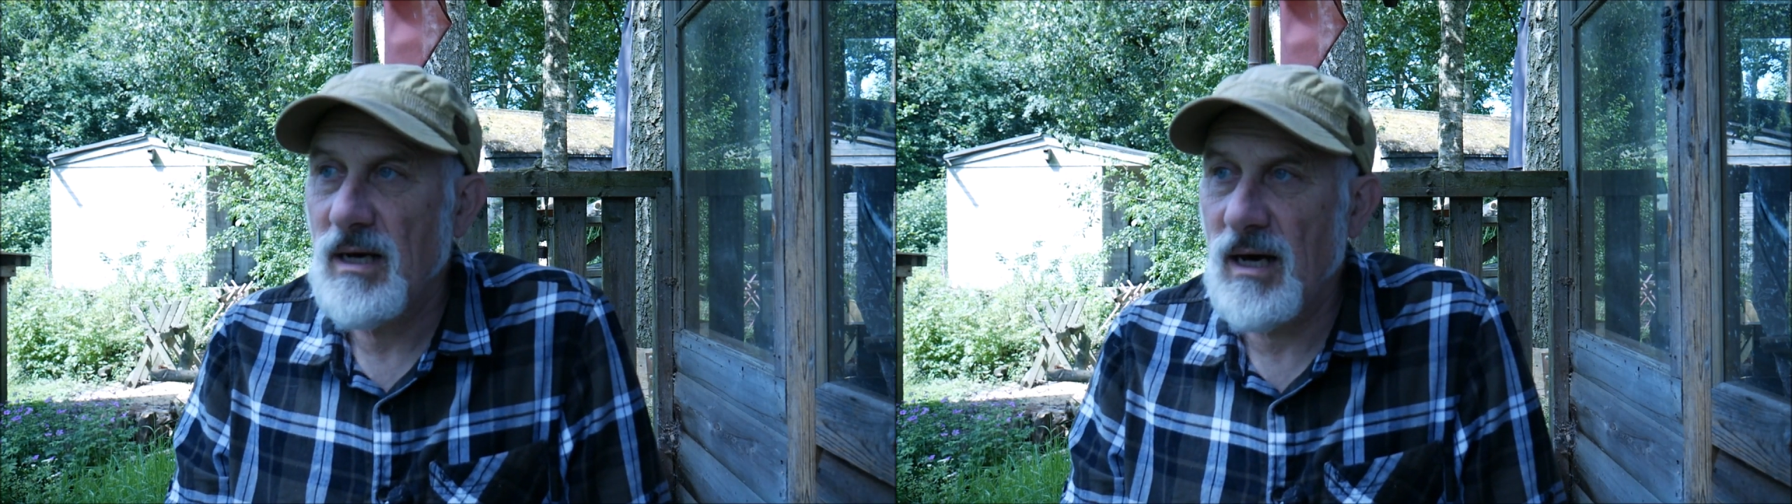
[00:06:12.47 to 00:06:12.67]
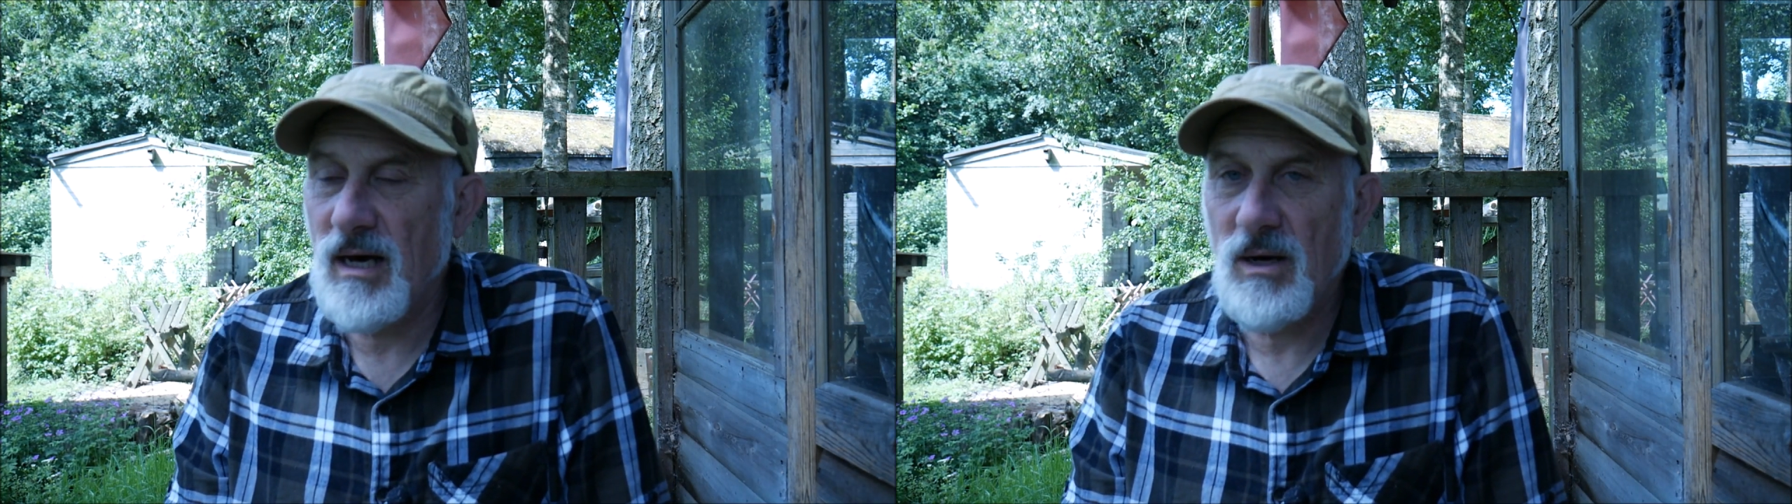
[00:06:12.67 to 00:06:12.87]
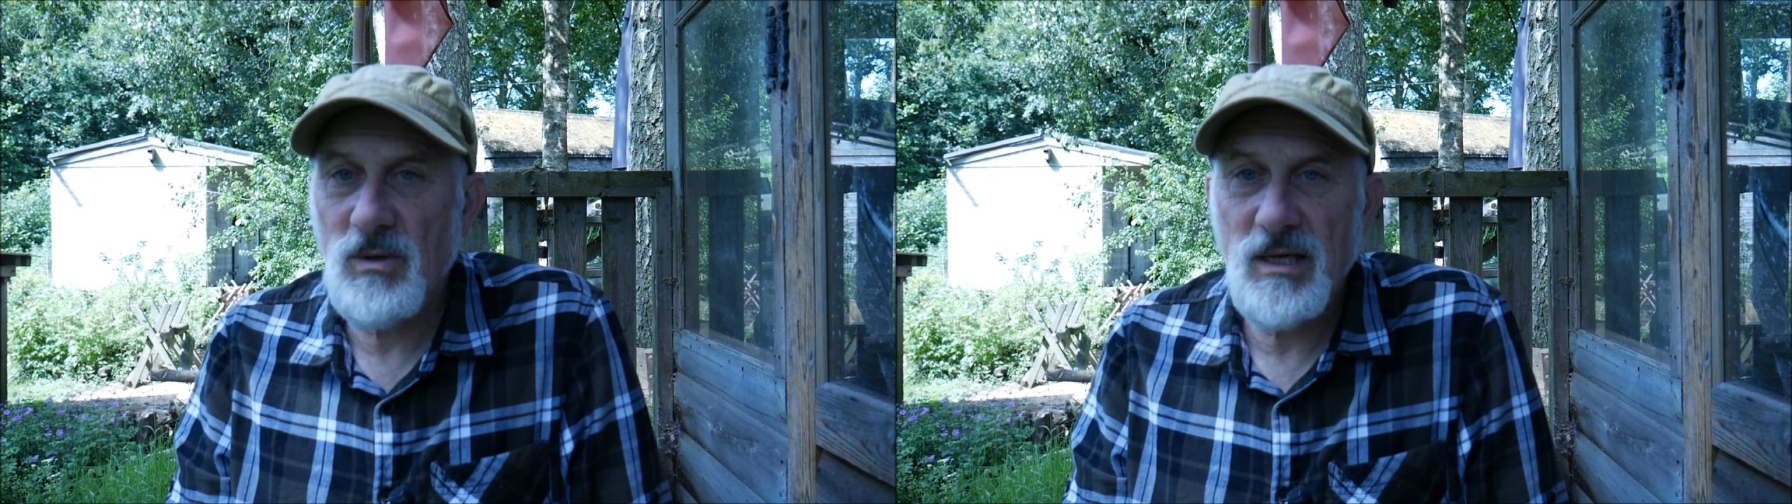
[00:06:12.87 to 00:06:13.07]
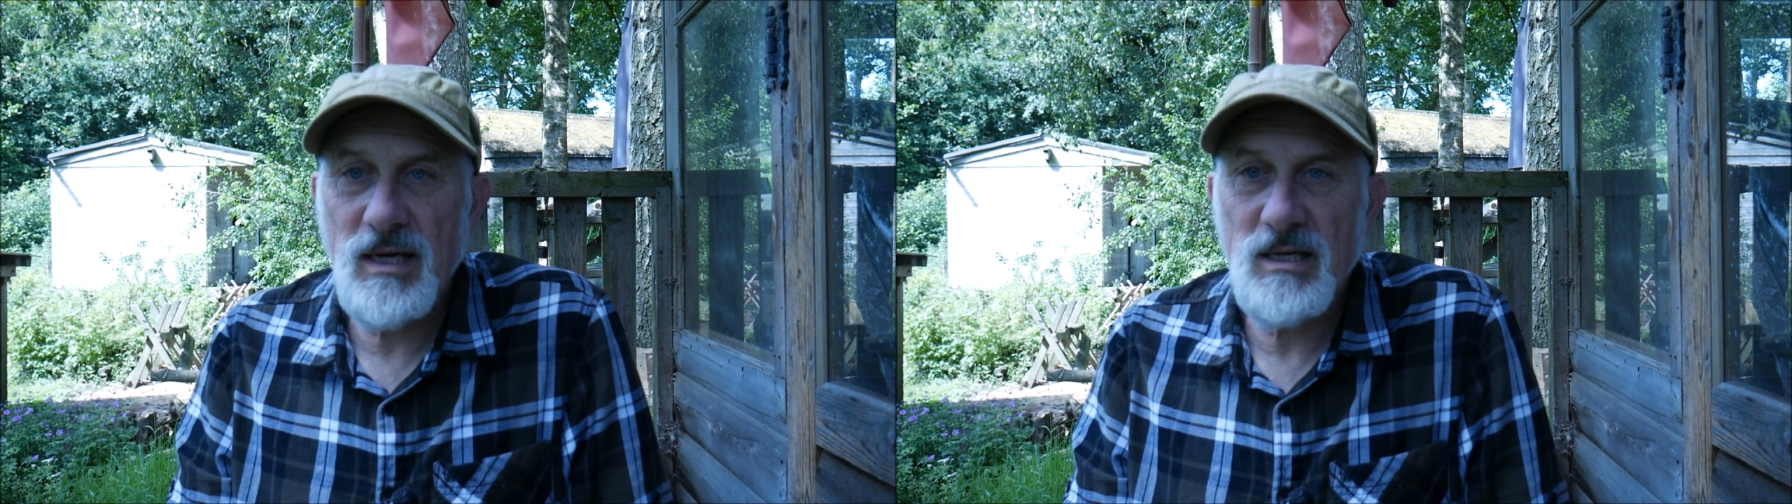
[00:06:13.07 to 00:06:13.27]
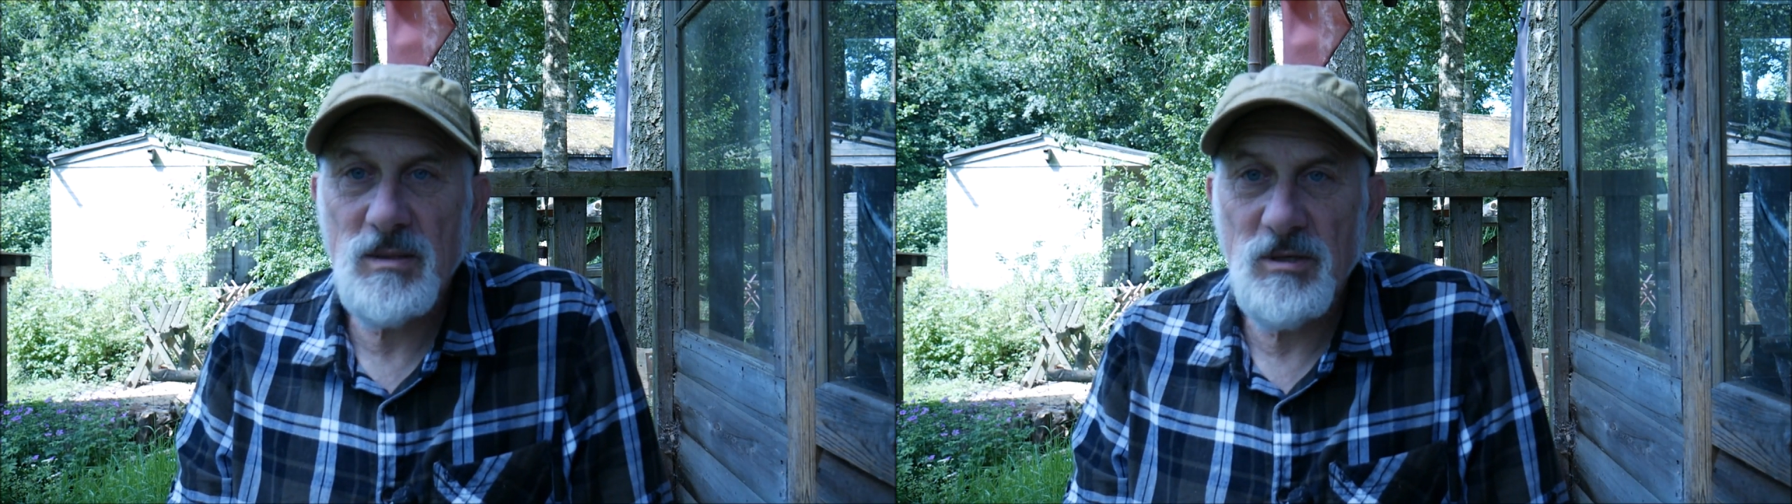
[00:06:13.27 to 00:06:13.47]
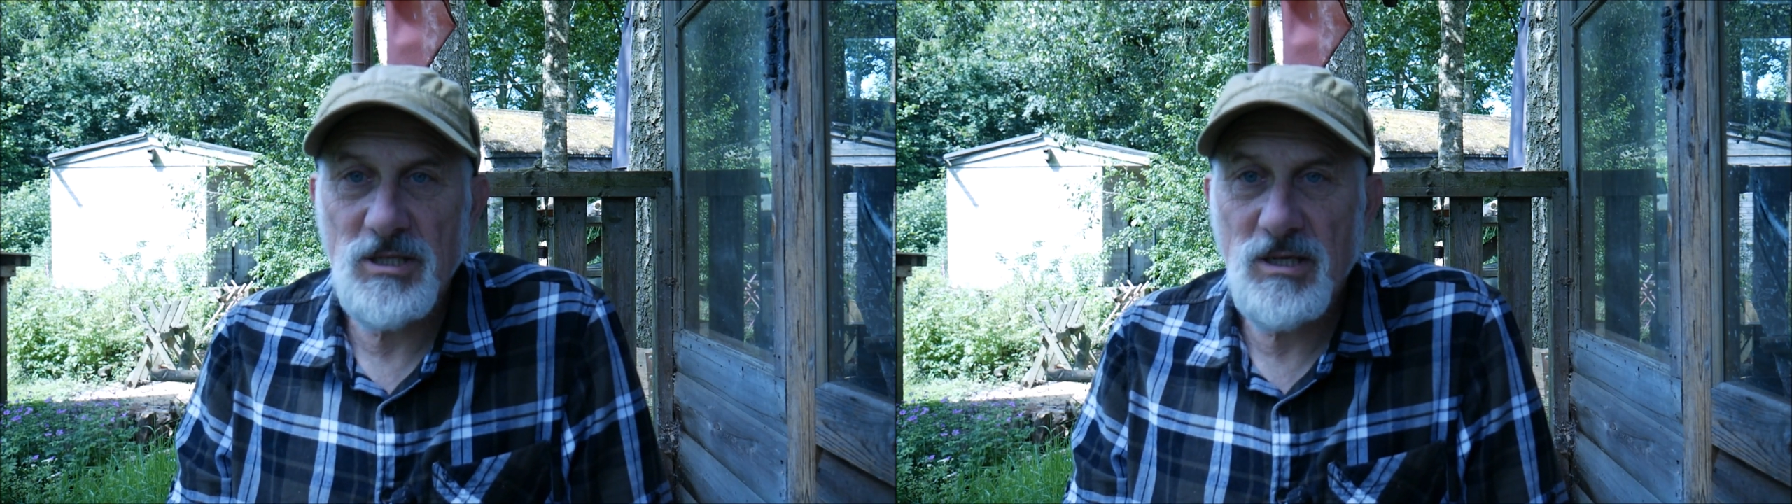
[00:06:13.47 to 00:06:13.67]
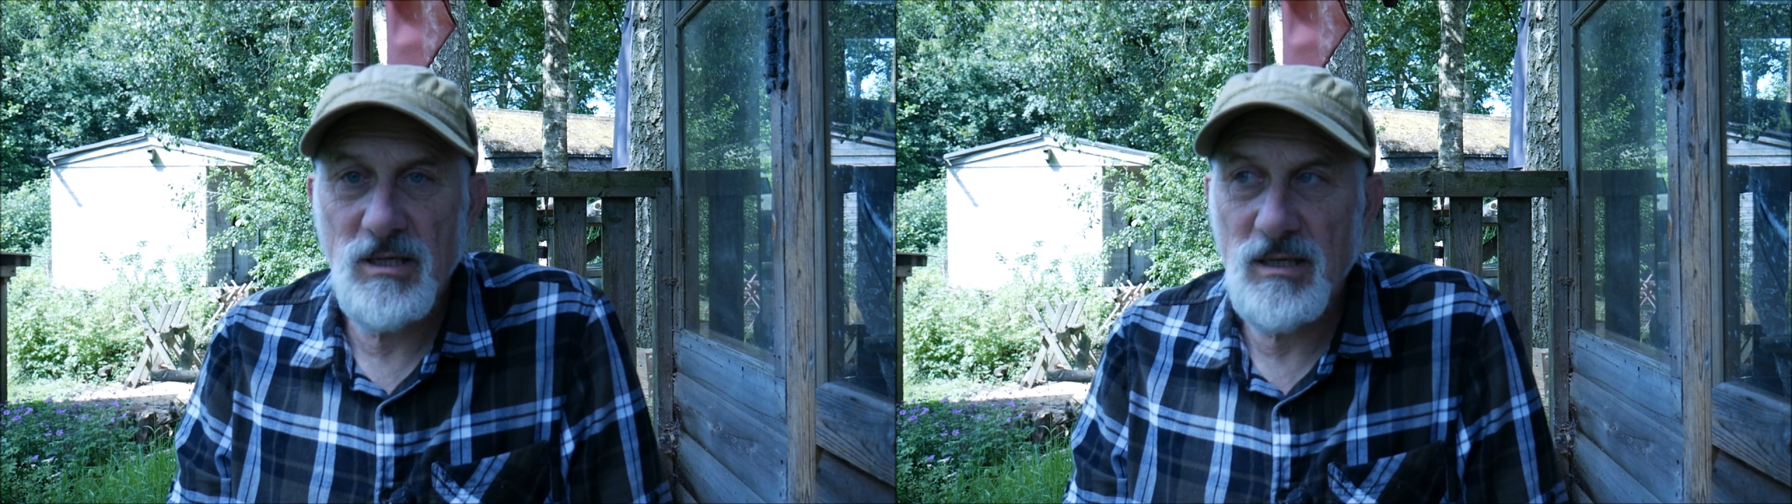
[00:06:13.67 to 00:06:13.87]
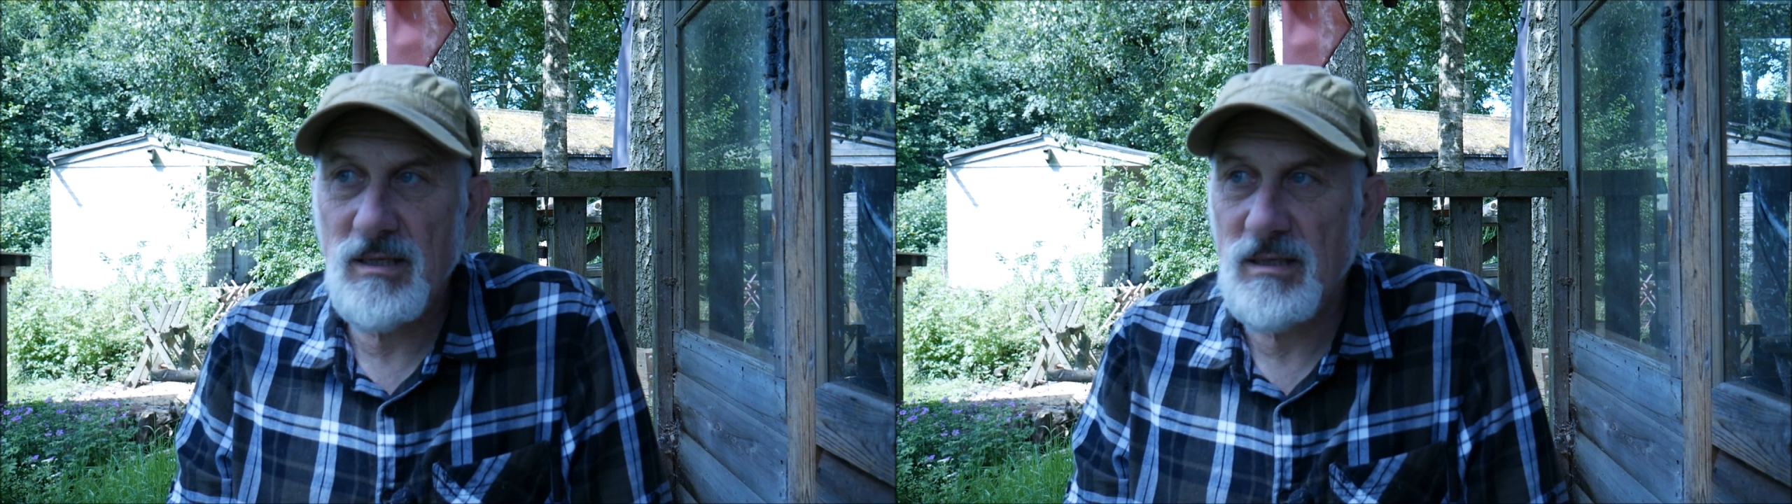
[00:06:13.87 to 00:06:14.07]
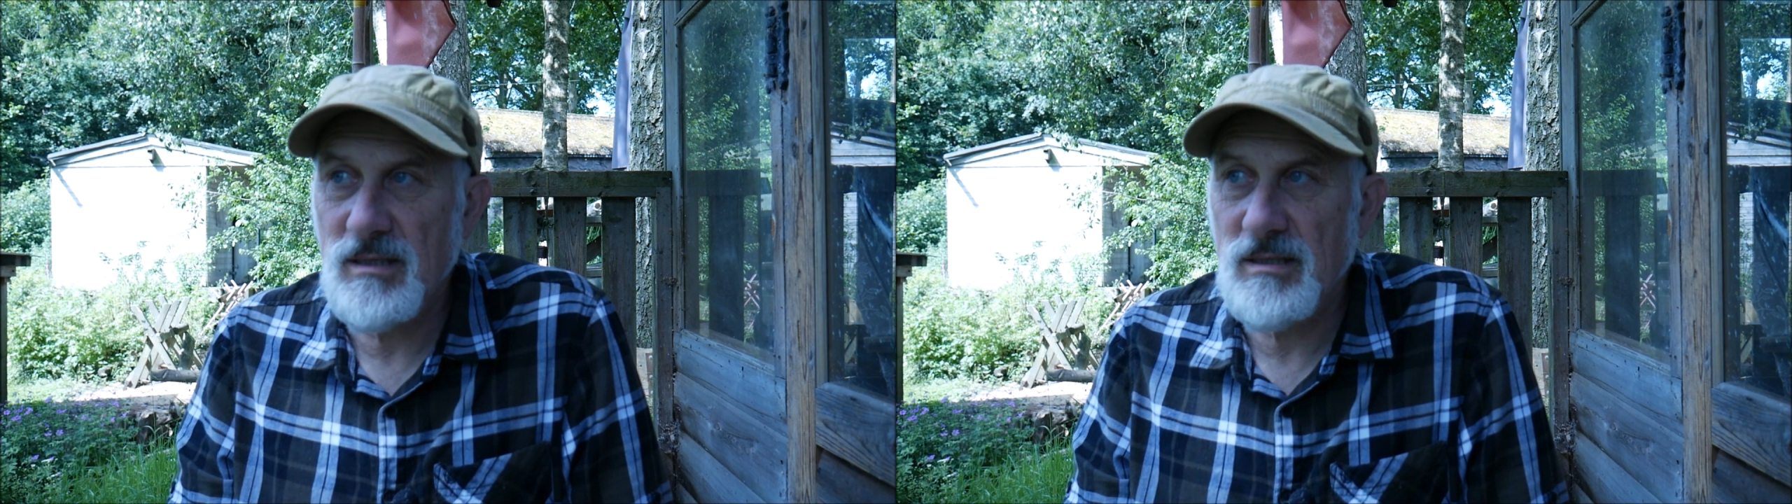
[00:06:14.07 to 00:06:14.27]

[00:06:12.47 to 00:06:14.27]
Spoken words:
I want to get as much colour